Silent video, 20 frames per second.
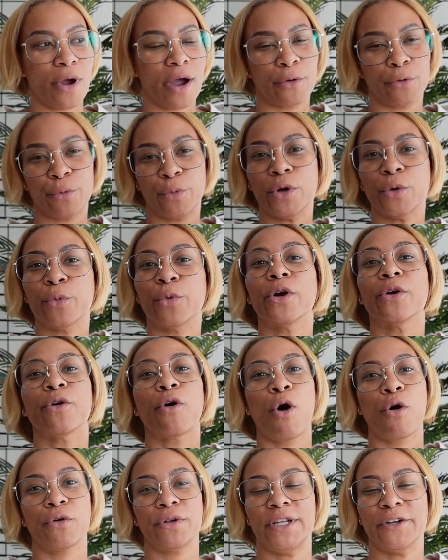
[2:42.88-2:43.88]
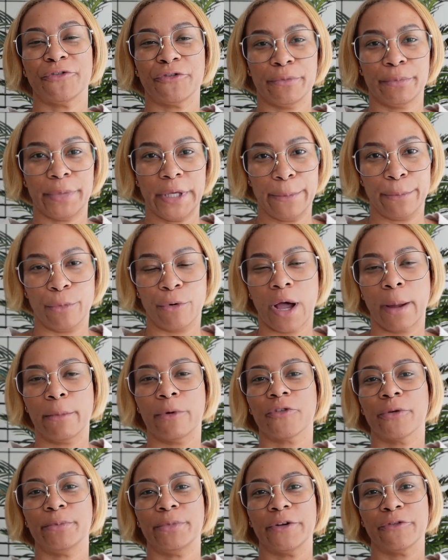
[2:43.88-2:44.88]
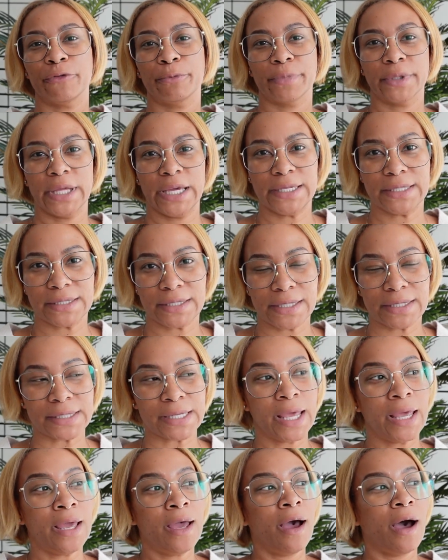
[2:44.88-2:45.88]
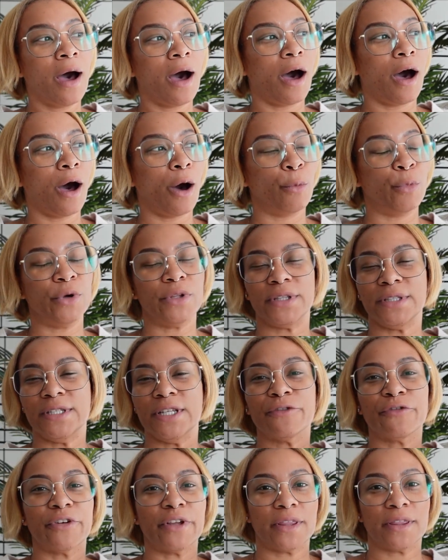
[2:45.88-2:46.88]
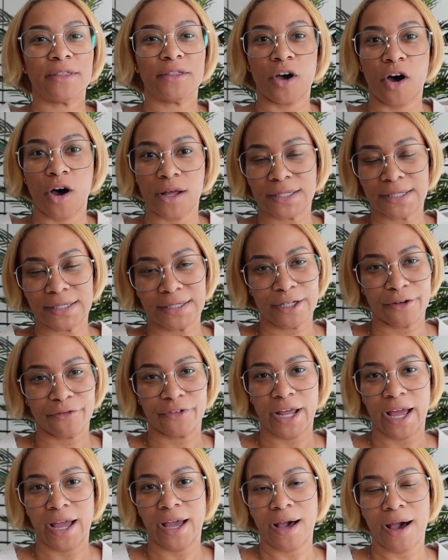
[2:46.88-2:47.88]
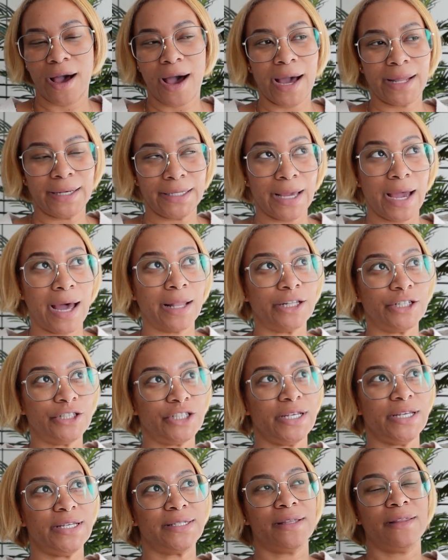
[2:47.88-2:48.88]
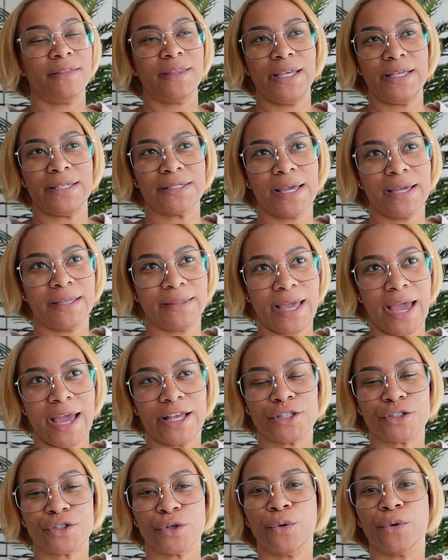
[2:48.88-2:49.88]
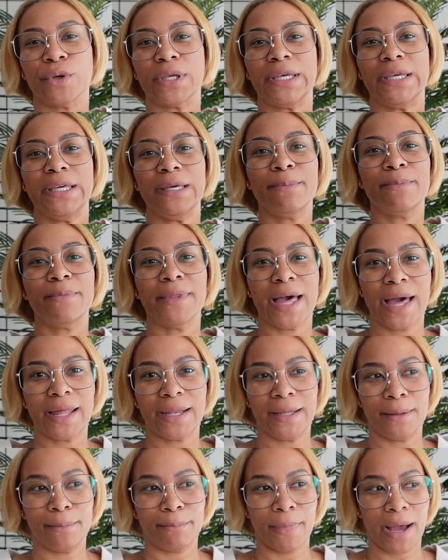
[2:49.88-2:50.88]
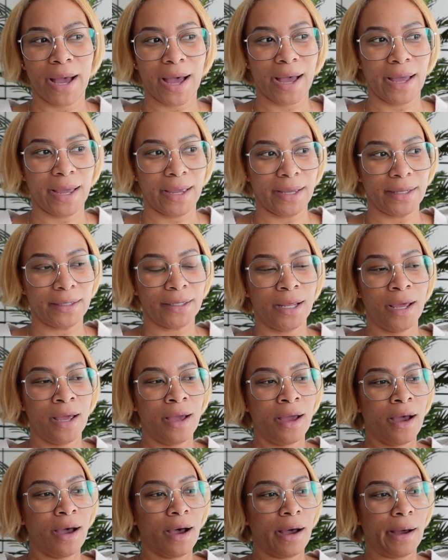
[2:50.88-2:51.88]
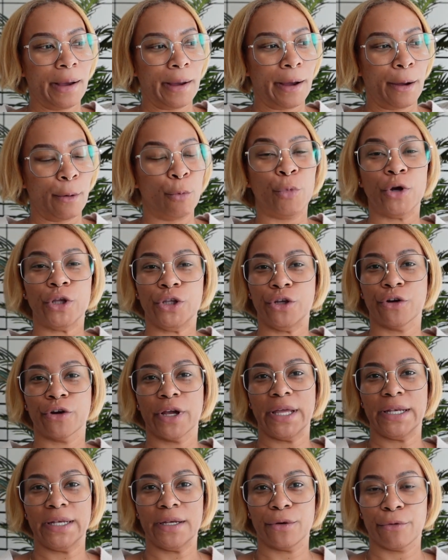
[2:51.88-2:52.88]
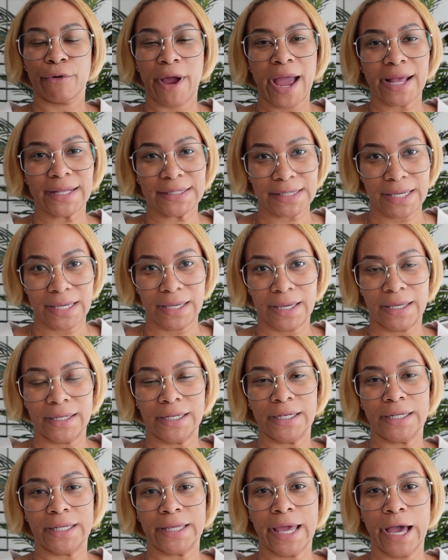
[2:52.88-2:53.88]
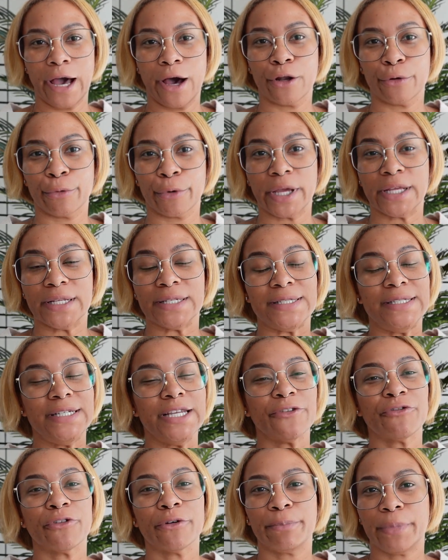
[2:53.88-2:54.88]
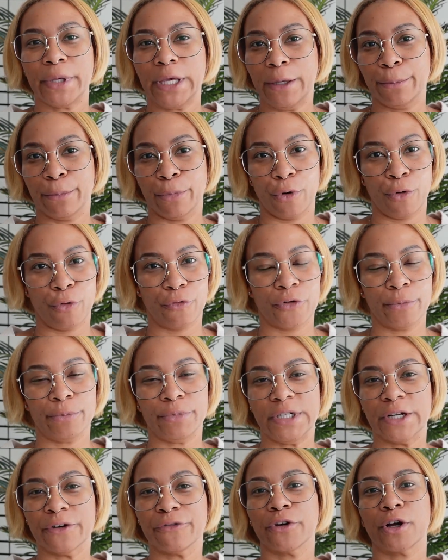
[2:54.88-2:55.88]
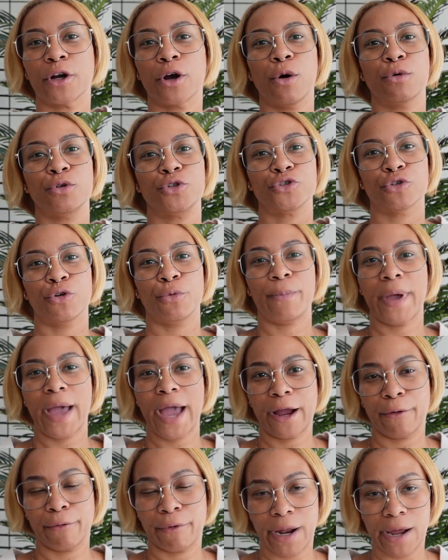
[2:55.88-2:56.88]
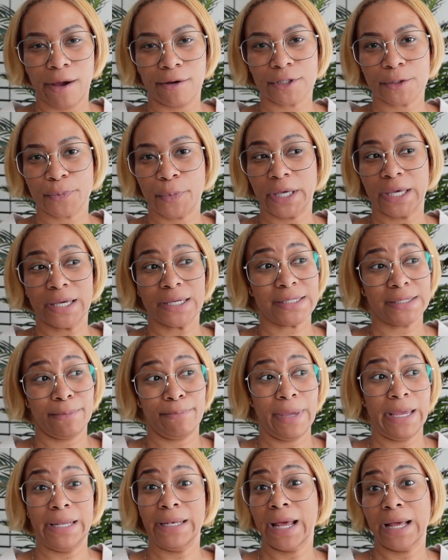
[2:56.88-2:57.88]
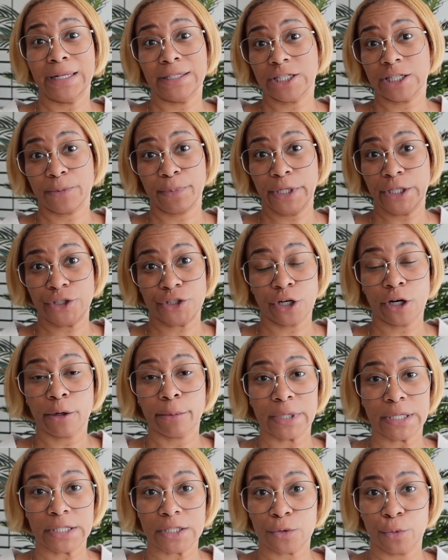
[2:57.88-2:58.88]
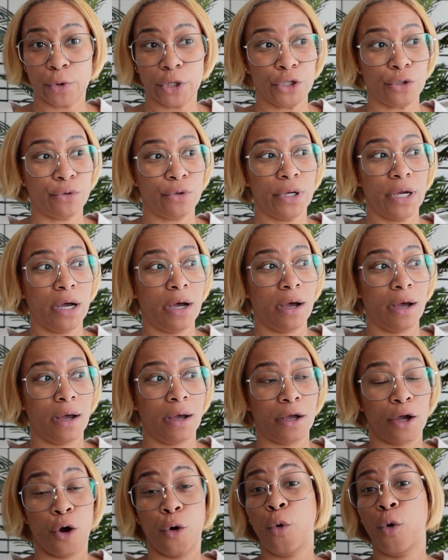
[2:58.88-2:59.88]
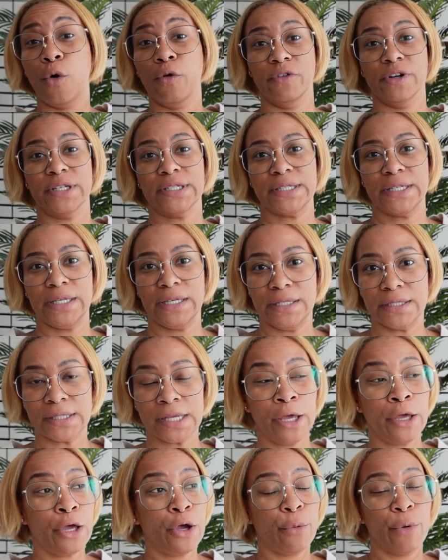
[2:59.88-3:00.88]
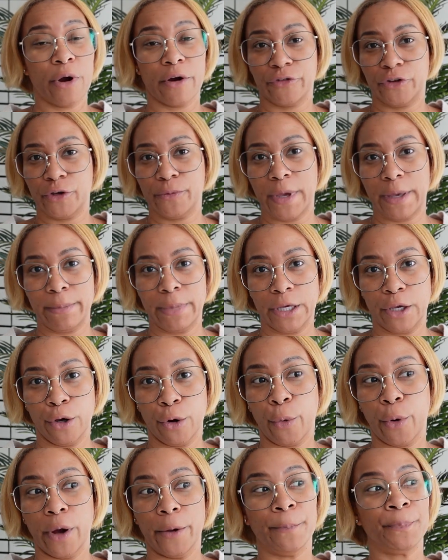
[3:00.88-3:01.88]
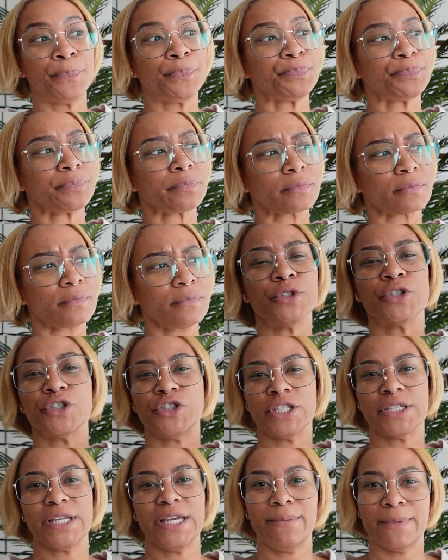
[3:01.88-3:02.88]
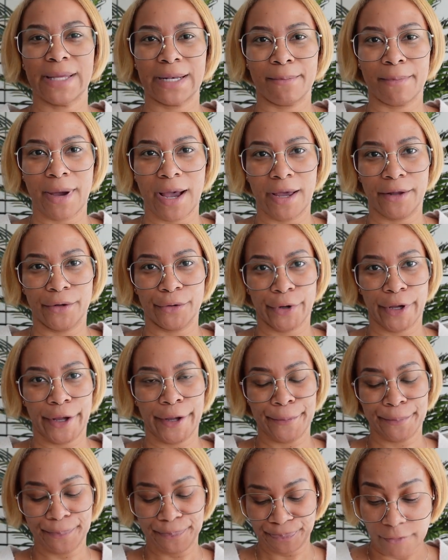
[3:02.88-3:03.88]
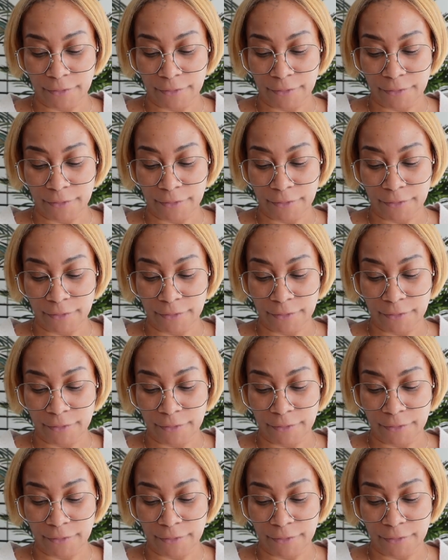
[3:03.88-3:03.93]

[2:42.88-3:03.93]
we're all different people coming from different places with different thoughts and different ideologies and things like that. So keep that in mind when you're interacting and encountering different people from different cultural backgrounds, because it may not just be Germans when you go overseas, wherever you may be going. So just keep that in mind, okay?